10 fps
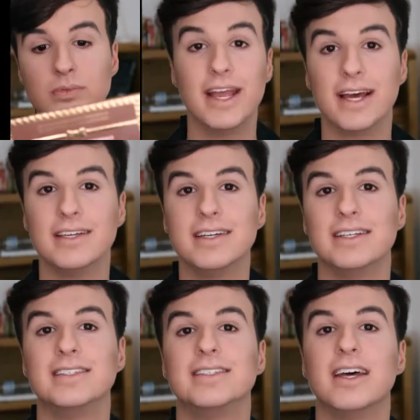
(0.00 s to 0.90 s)
And
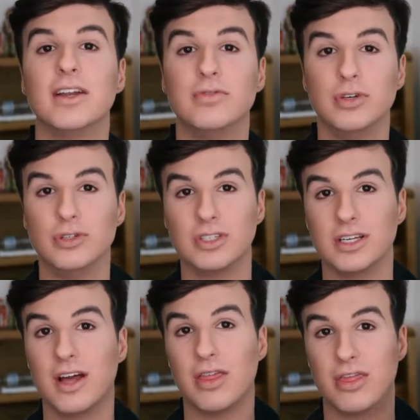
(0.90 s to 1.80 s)
instead of
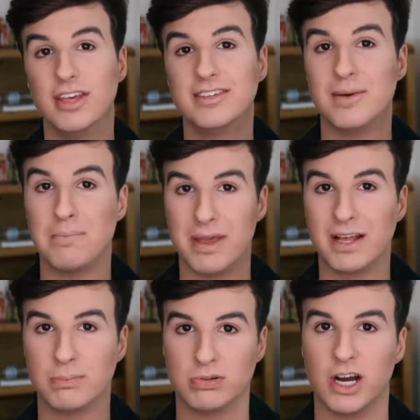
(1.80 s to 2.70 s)
using this
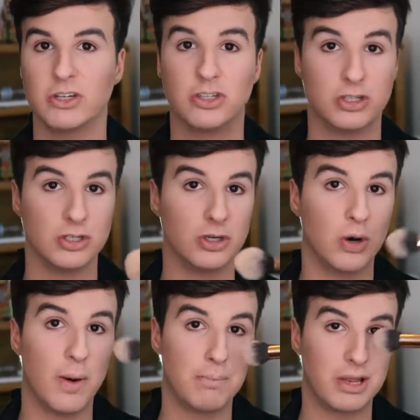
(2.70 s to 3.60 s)
big brush
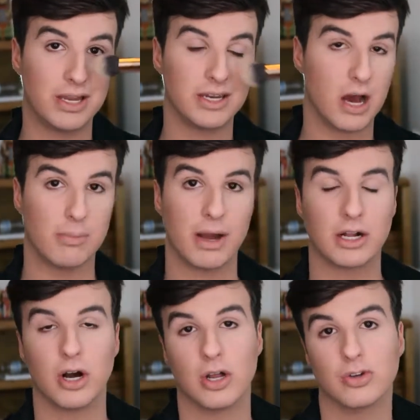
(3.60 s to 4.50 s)
to blend out my
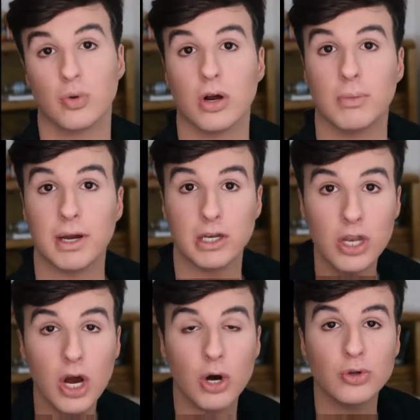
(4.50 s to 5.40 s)
contour on my
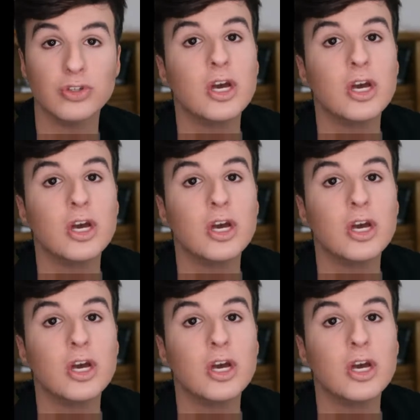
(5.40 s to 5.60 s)
nose,